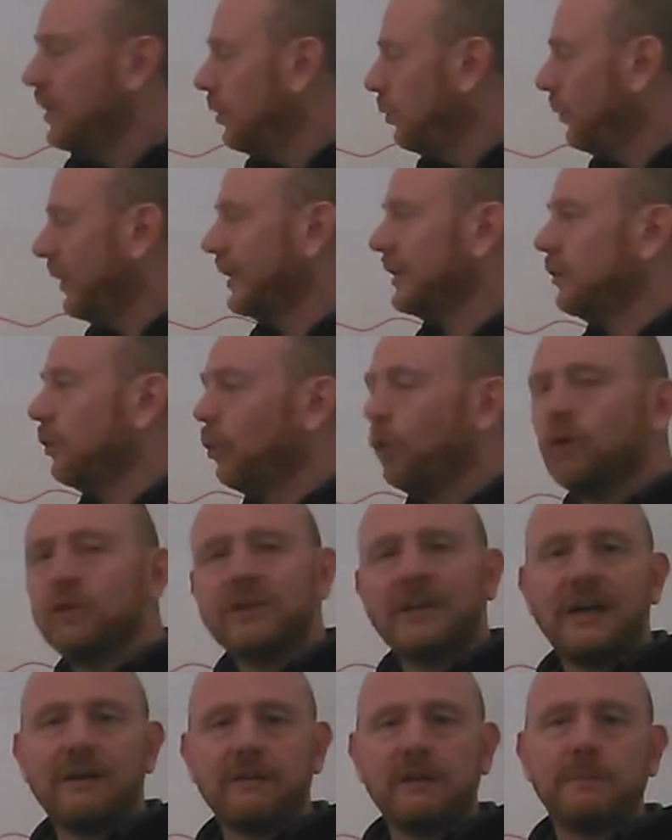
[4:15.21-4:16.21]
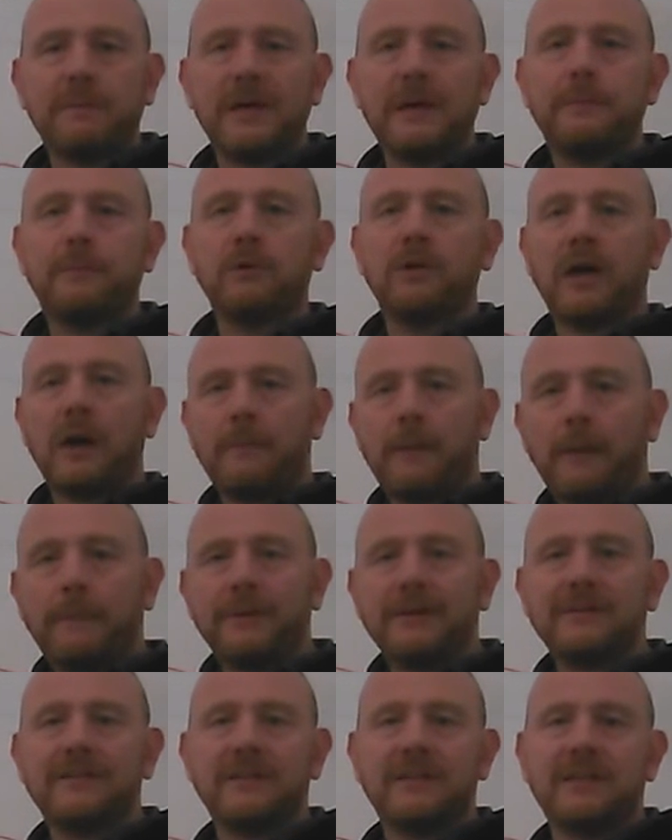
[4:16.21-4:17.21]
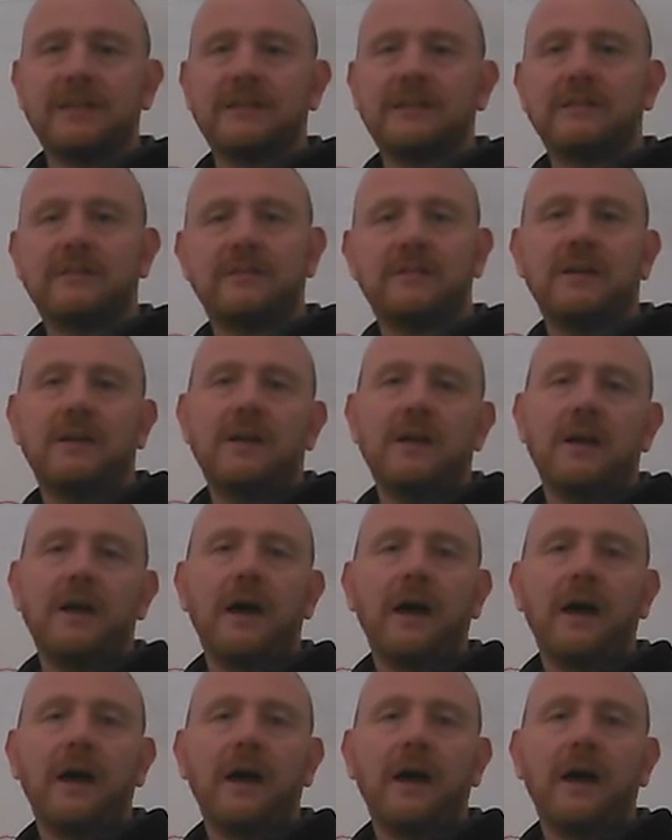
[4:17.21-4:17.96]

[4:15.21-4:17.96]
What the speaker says: when ordinary people come up into these